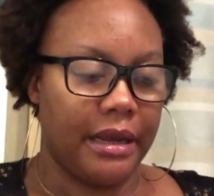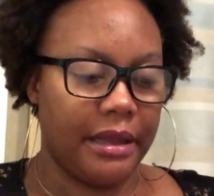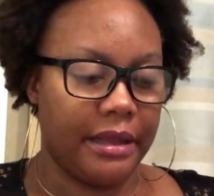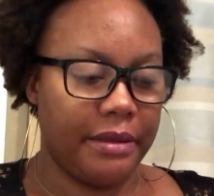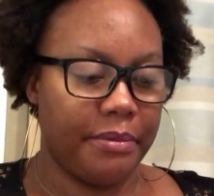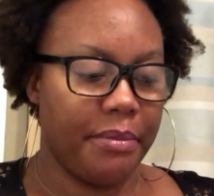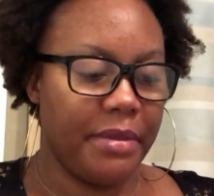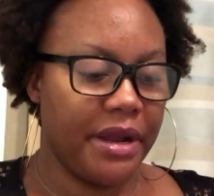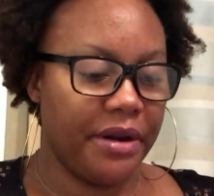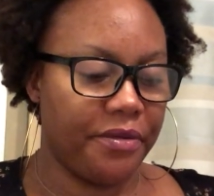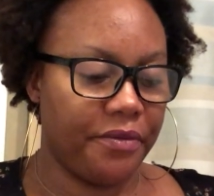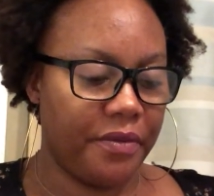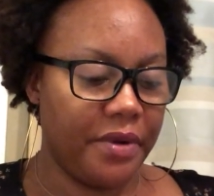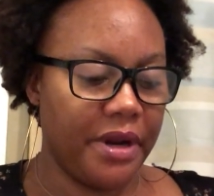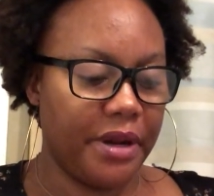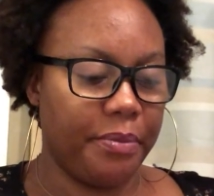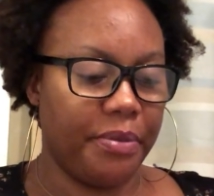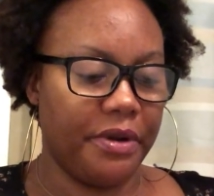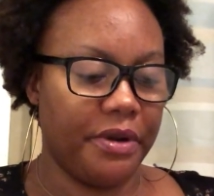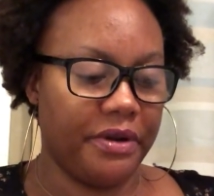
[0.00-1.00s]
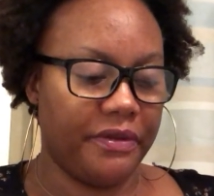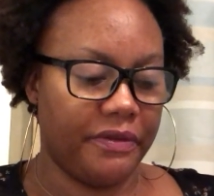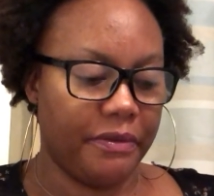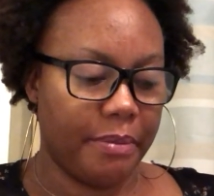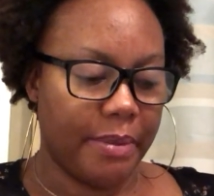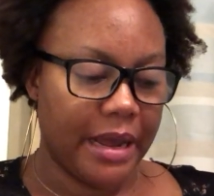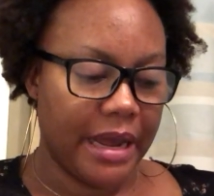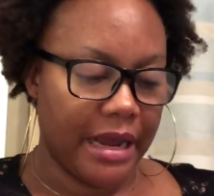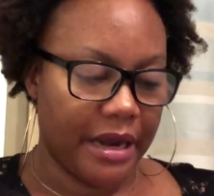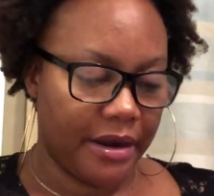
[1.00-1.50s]
They made really beautiful
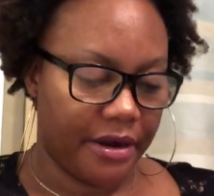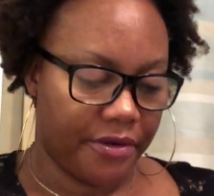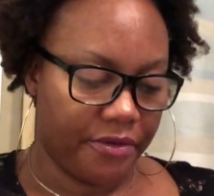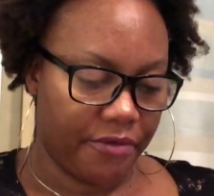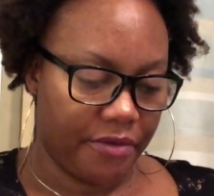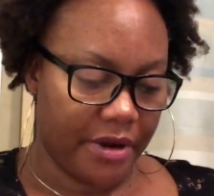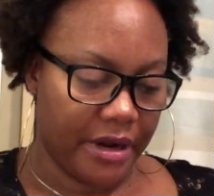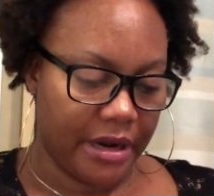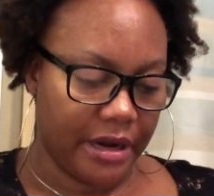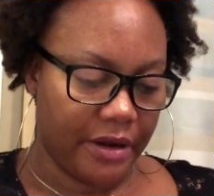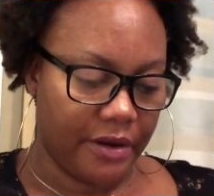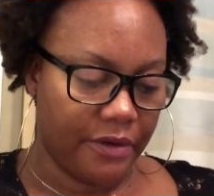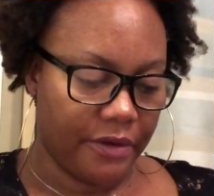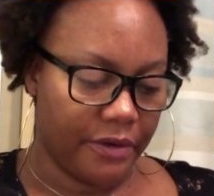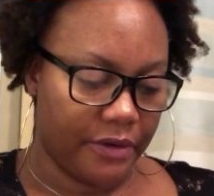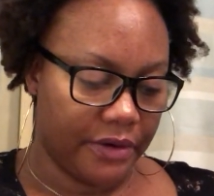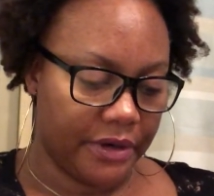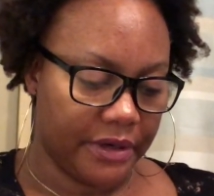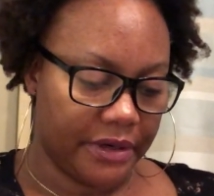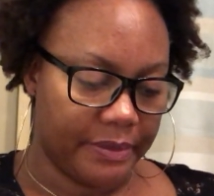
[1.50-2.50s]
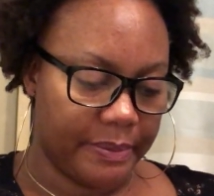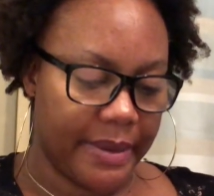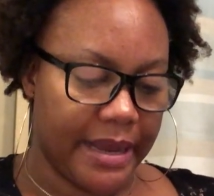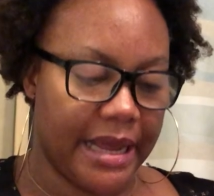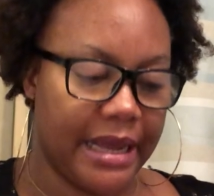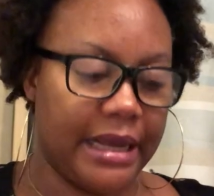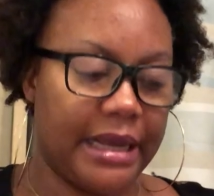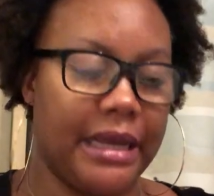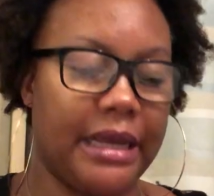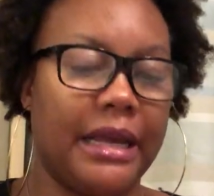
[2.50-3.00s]
bag, really gorgeous
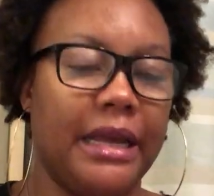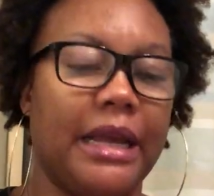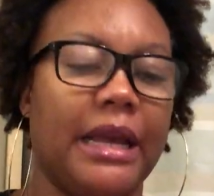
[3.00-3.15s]
bag.